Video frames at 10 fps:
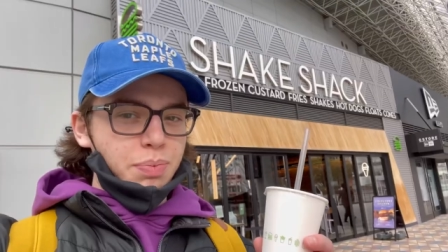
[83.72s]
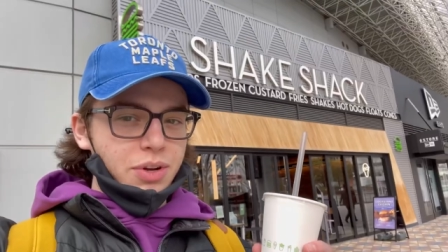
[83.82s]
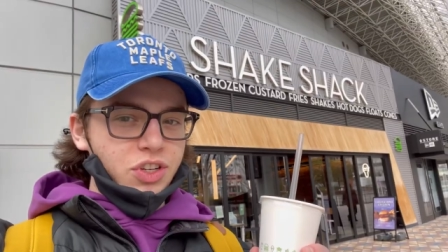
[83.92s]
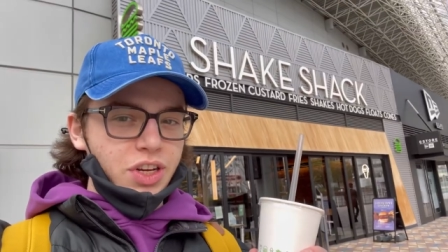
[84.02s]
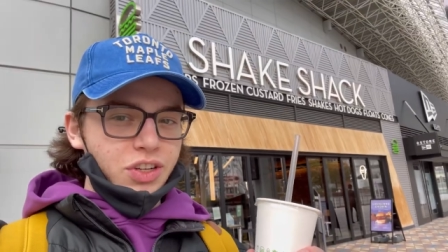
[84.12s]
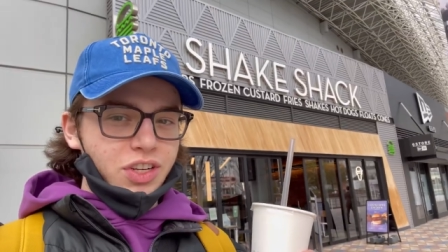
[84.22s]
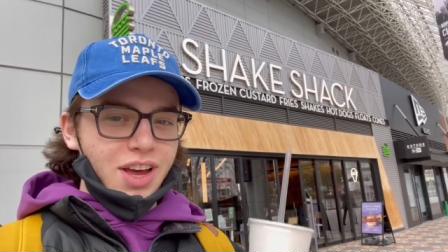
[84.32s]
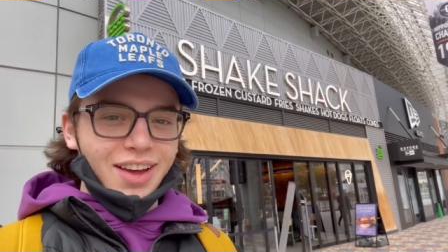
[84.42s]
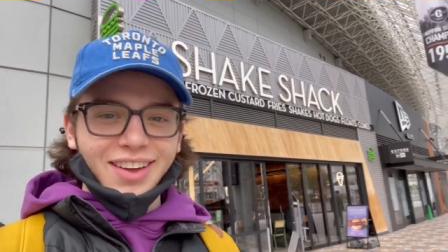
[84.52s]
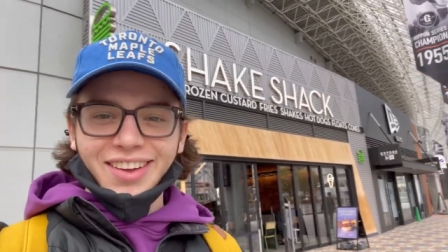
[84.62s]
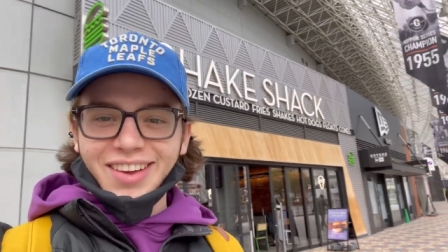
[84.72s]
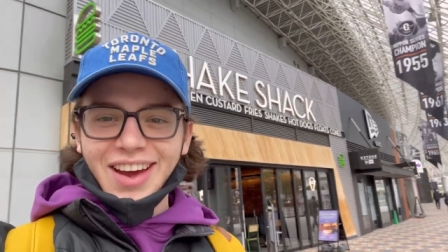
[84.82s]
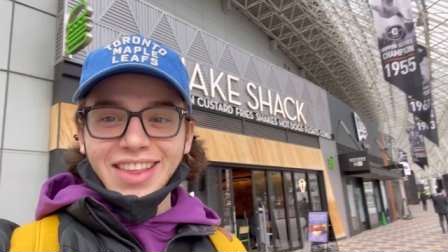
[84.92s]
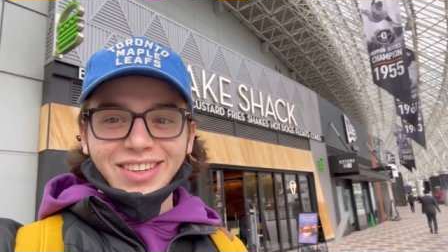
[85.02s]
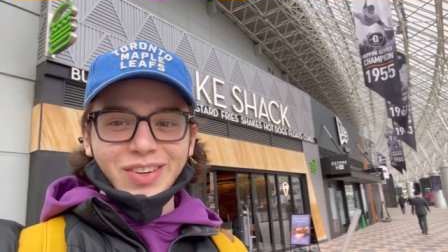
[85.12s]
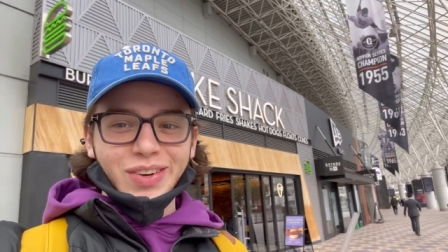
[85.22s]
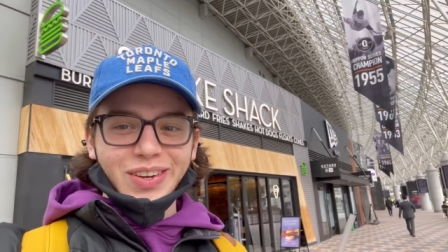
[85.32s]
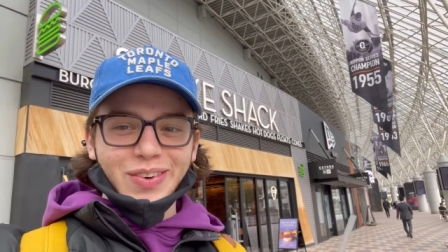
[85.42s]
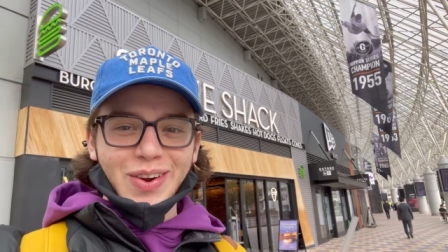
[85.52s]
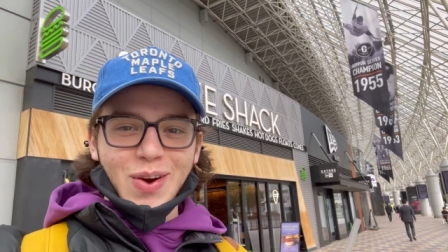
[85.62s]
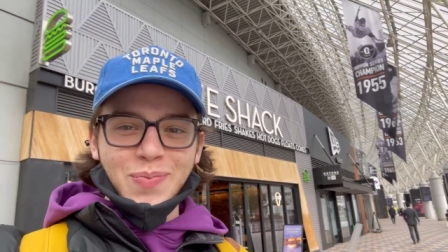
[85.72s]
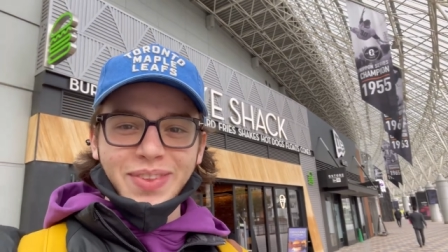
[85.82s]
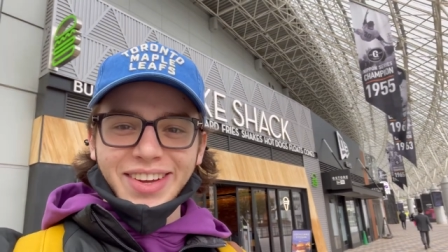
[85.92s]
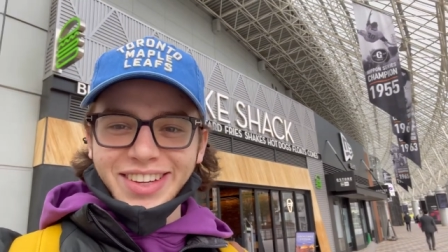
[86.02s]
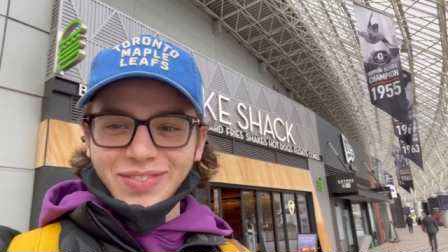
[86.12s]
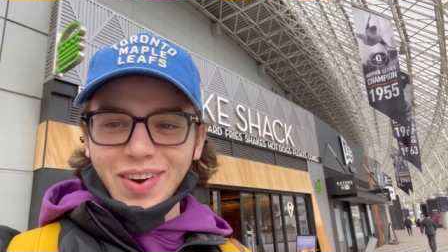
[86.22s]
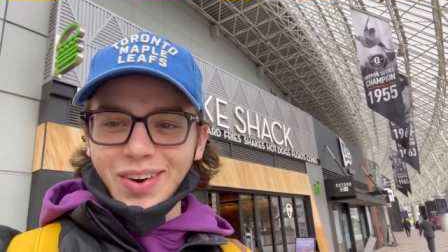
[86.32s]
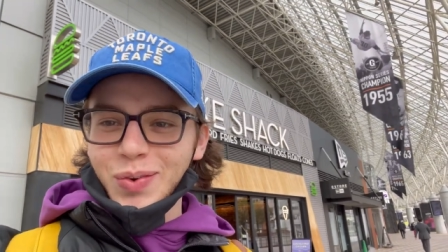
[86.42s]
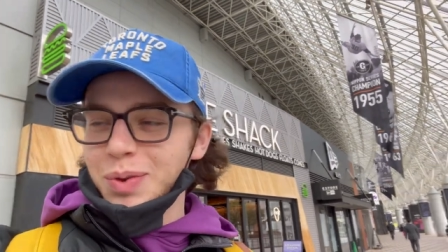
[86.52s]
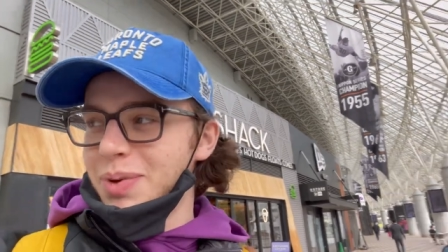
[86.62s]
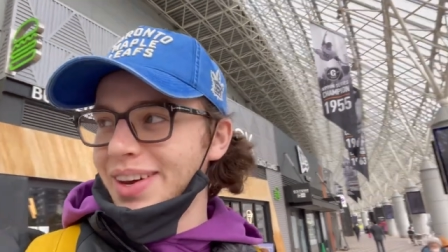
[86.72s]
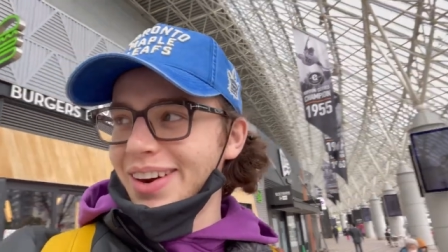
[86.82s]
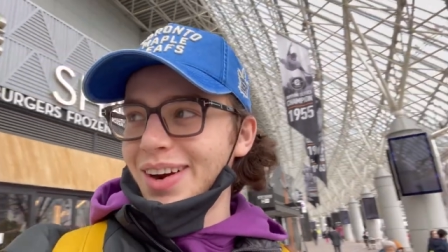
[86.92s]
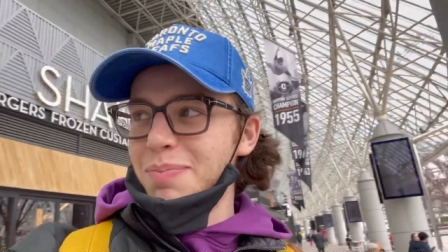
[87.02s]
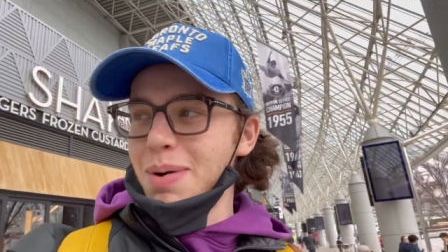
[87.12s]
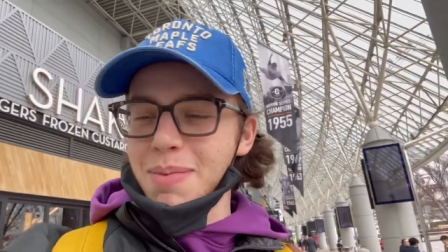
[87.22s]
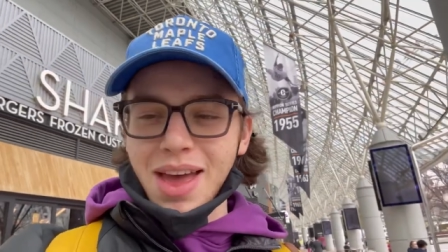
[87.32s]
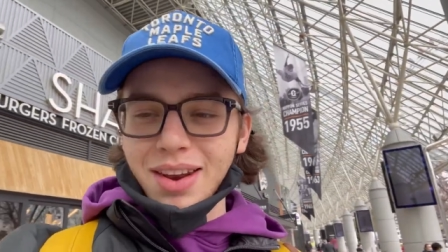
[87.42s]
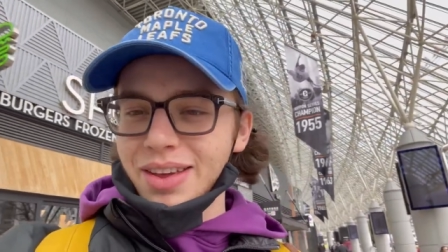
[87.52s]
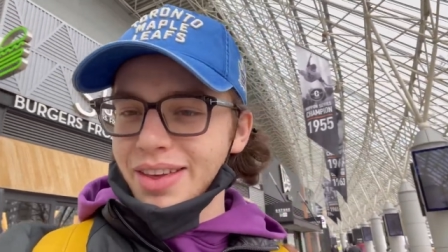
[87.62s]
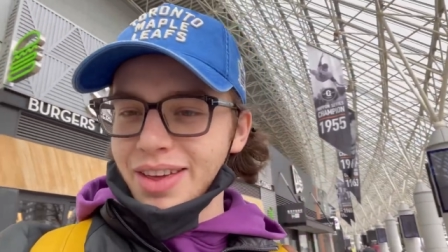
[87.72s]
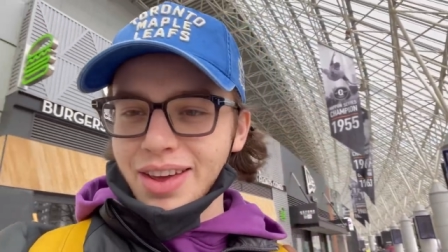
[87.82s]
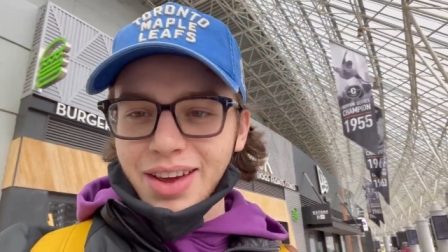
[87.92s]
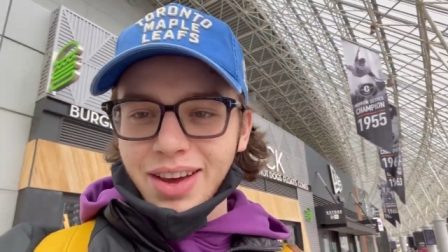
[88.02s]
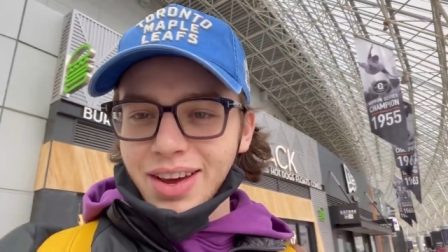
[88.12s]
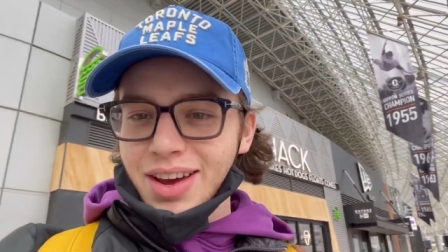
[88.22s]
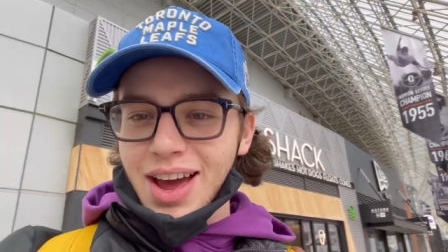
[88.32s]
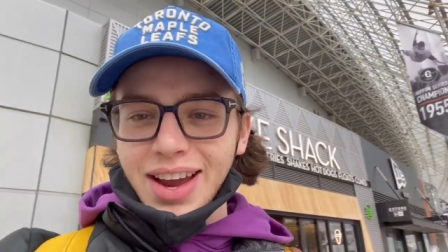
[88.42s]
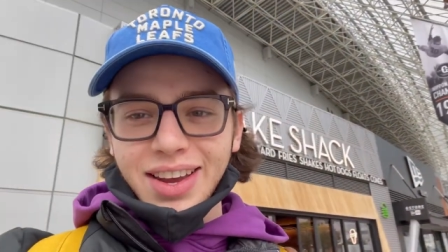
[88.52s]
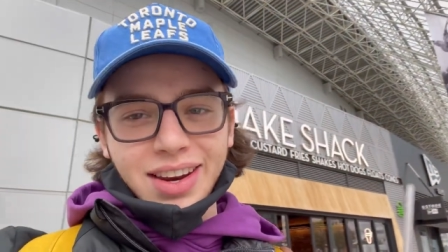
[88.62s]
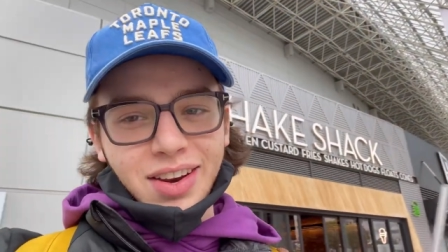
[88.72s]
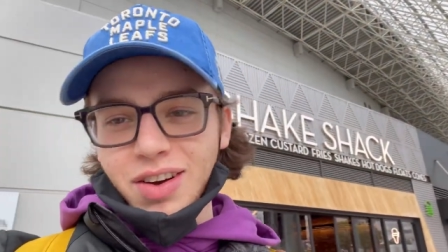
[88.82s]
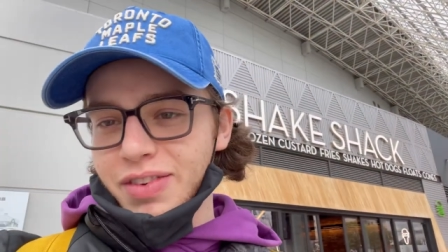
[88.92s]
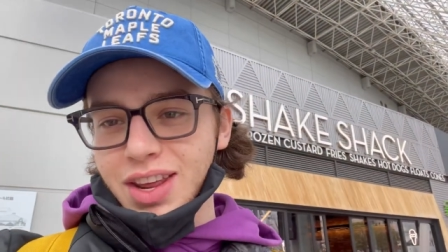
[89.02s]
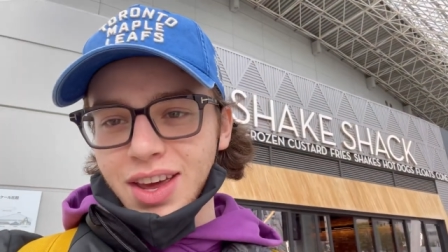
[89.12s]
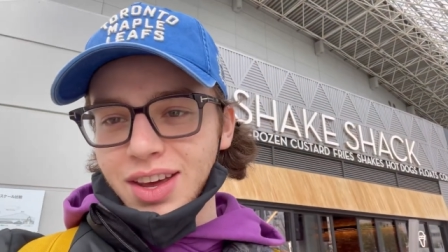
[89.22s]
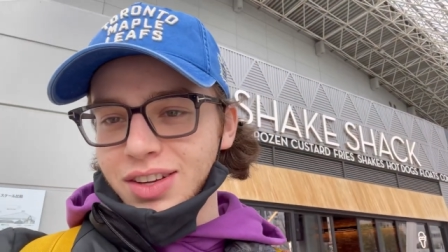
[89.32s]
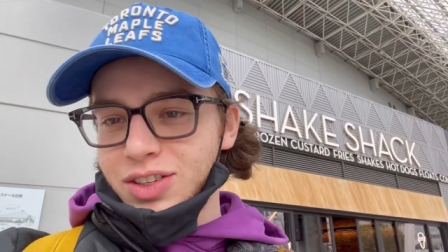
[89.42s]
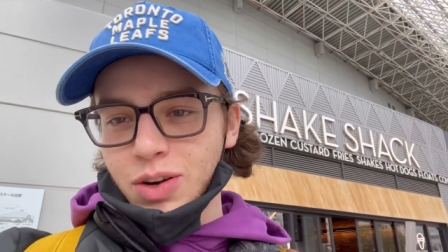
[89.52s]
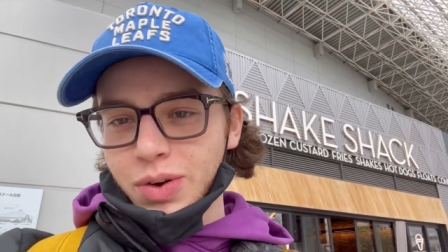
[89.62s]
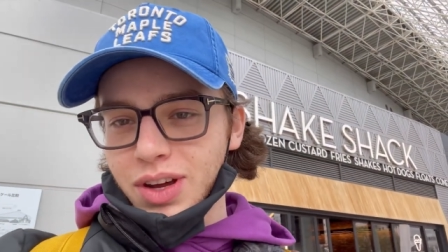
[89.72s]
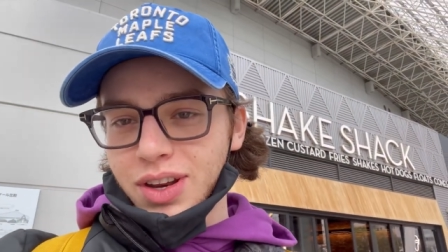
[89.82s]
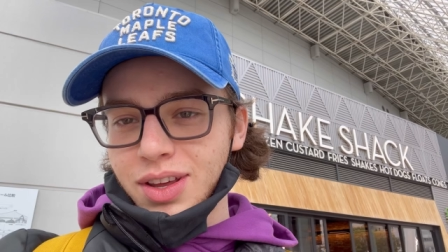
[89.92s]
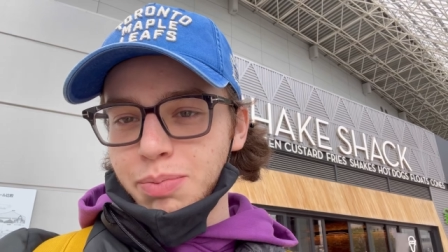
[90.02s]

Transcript: up at Shake Shack at the Tokyo Dome. It's very cool to be here, but man, I could eat here every day. It's so good.